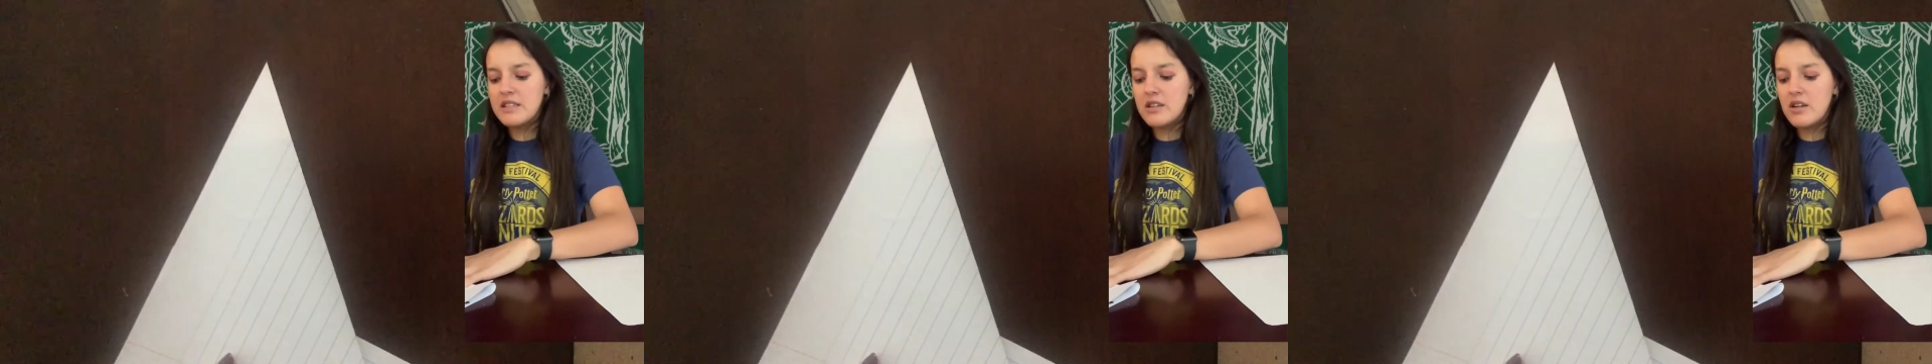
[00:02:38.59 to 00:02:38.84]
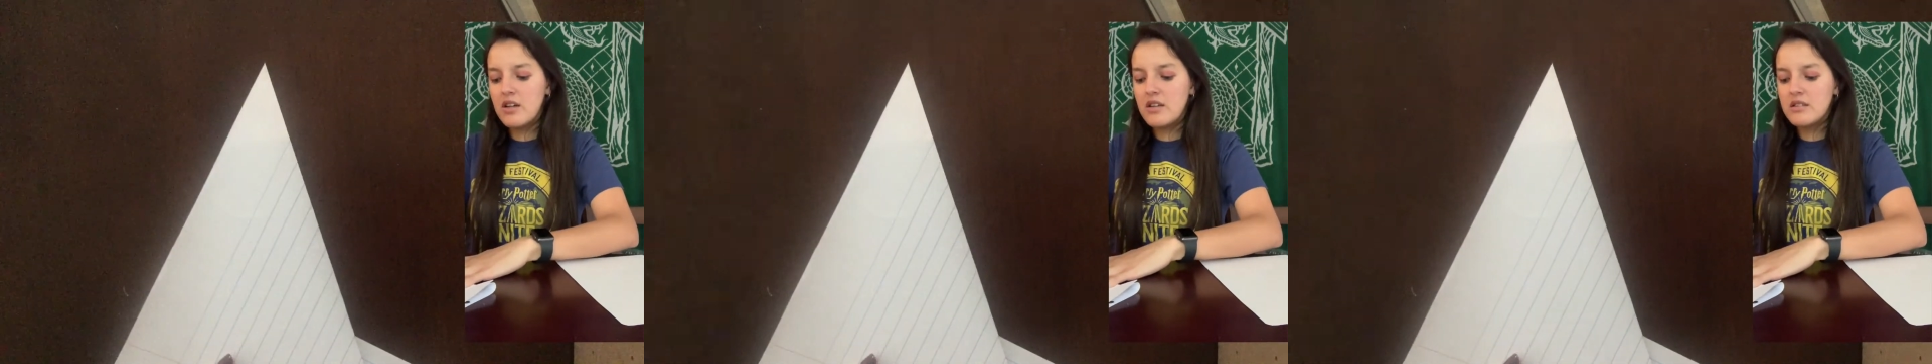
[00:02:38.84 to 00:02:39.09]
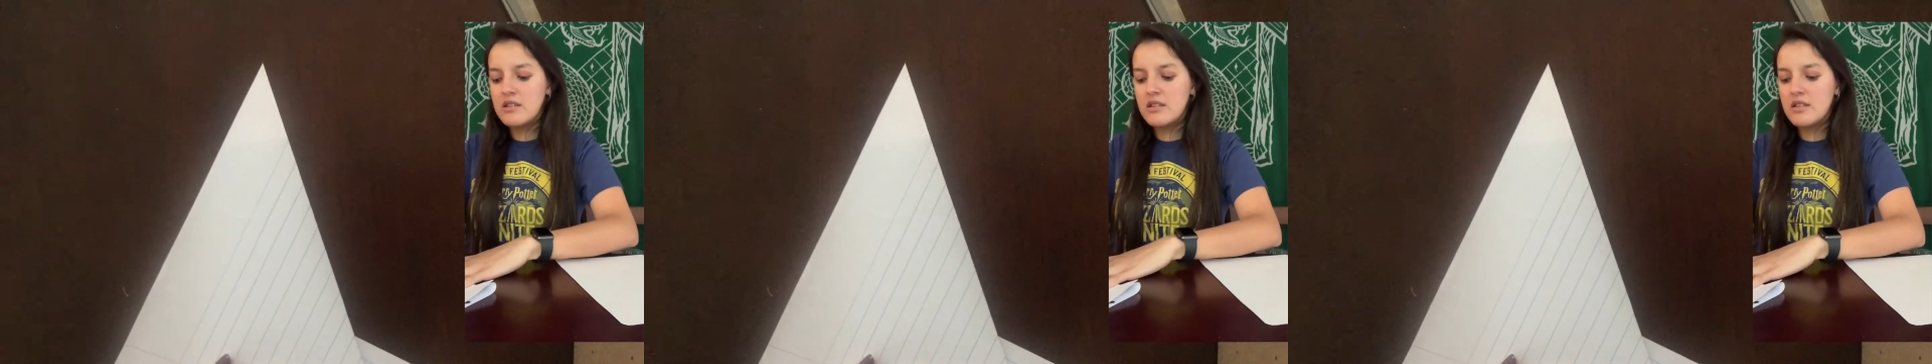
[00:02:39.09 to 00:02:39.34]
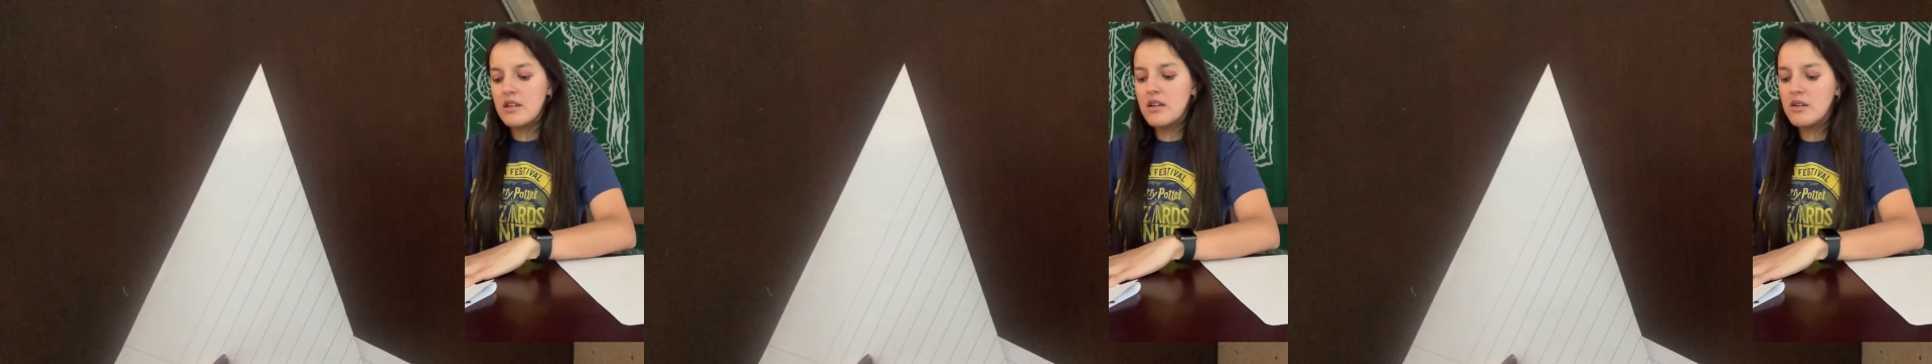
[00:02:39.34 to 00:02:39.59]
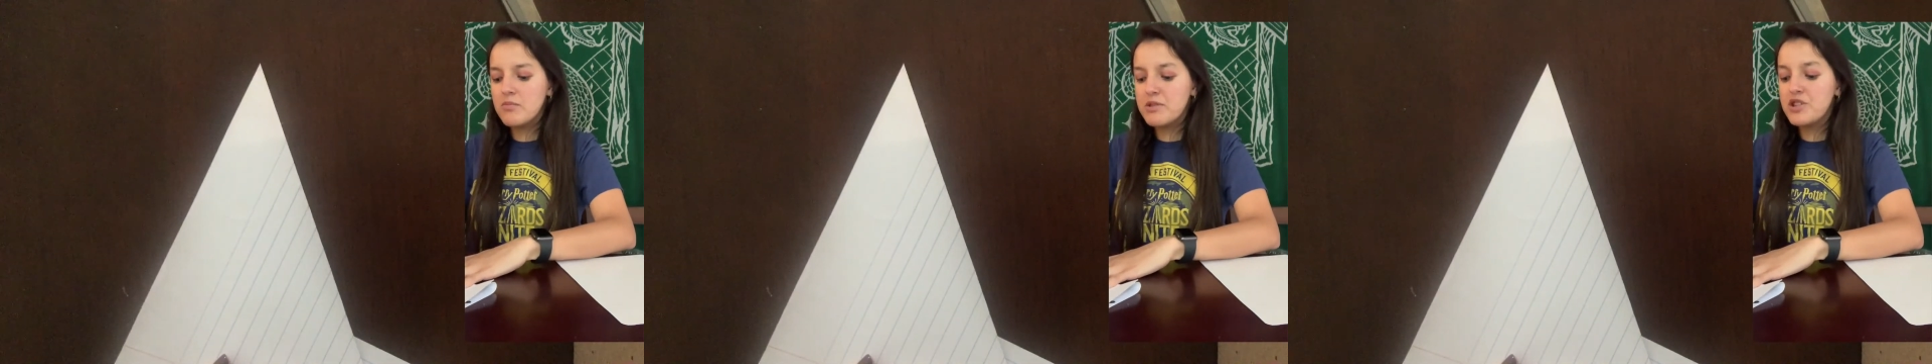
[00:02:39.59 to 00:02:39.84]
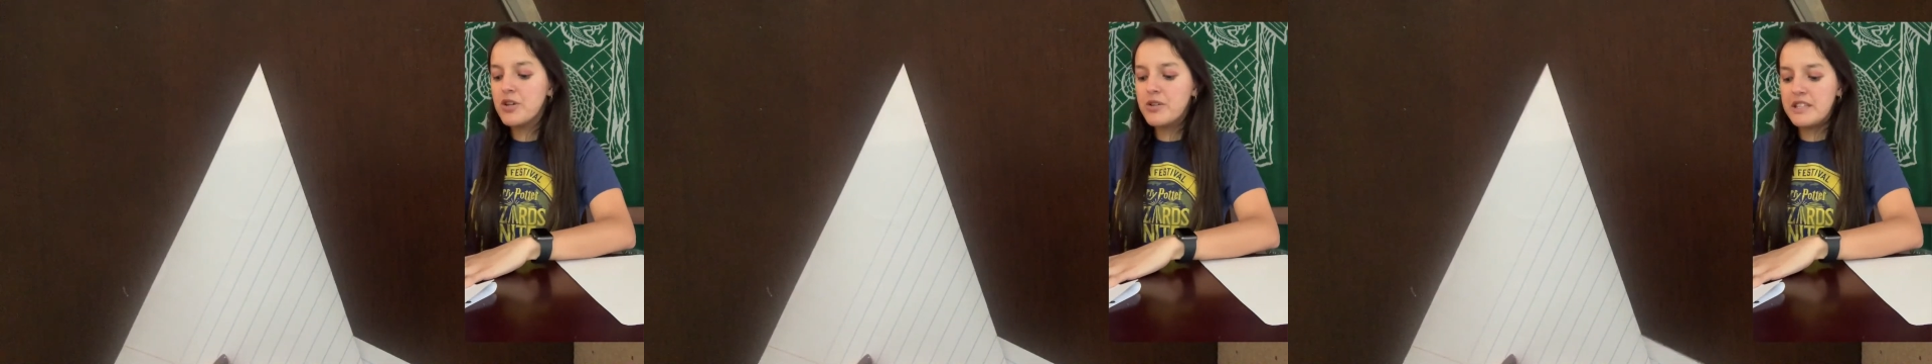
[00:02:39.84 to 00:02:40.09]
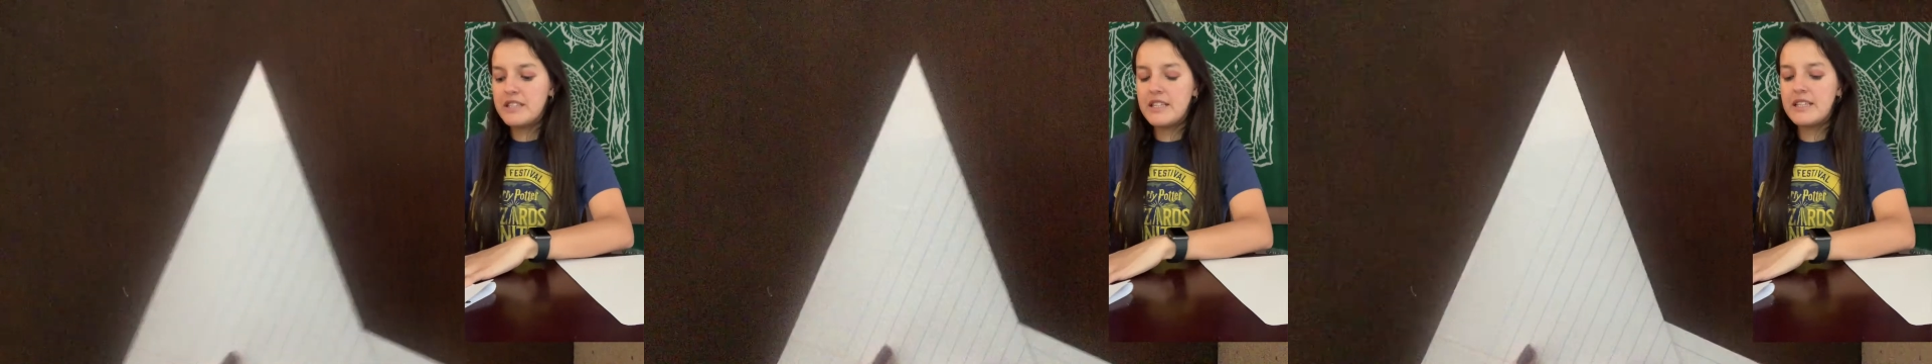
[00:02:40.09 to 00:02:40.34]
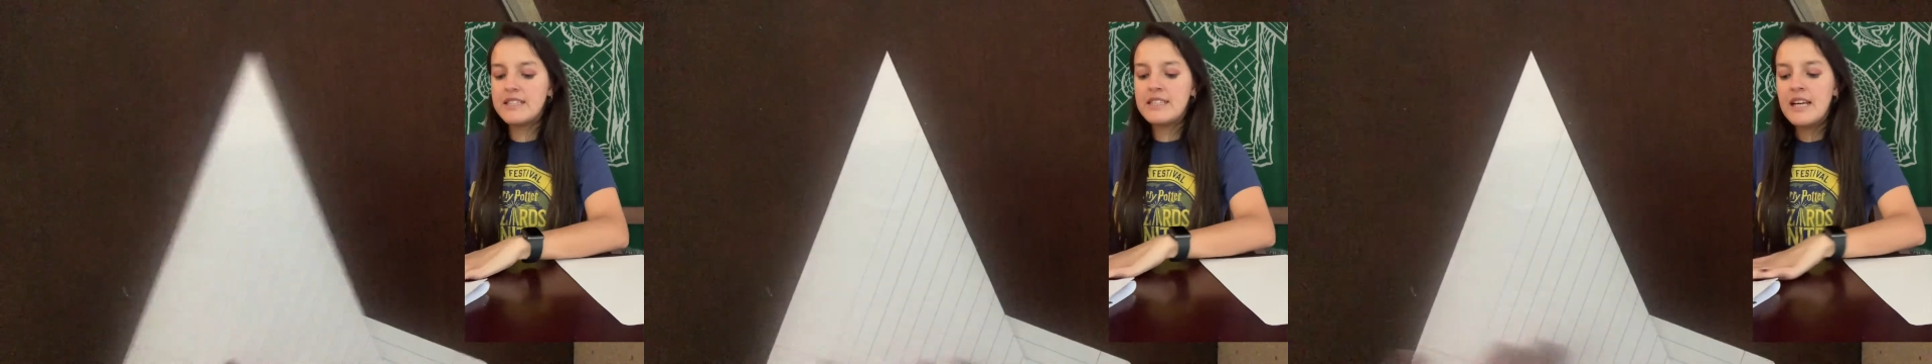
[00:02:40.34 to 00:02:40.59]
it called? Oh, Patronus
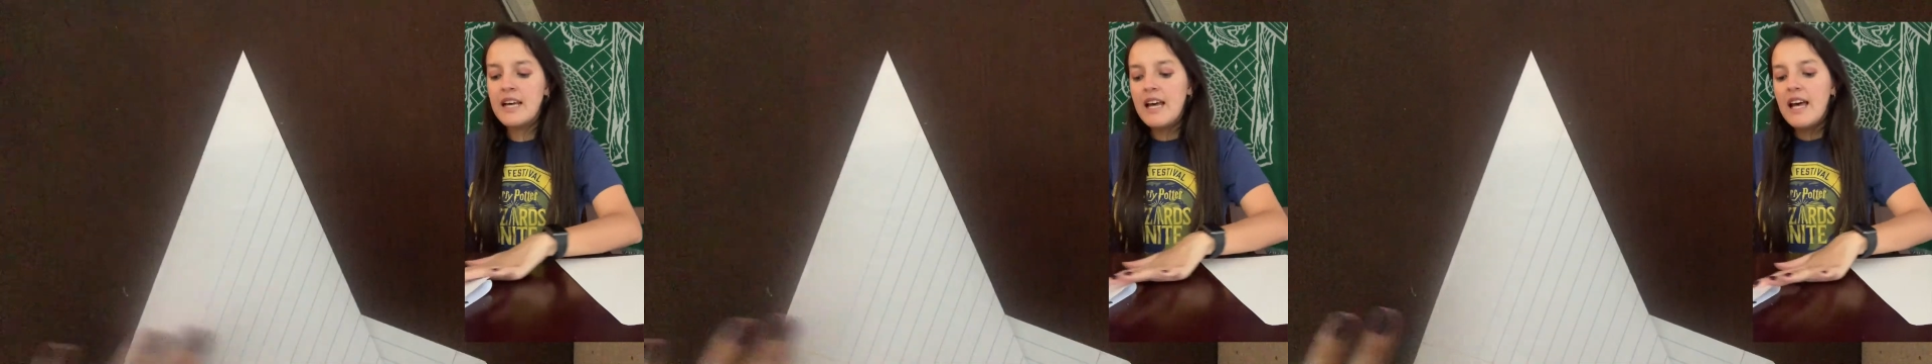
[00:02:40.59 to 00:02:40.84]
is.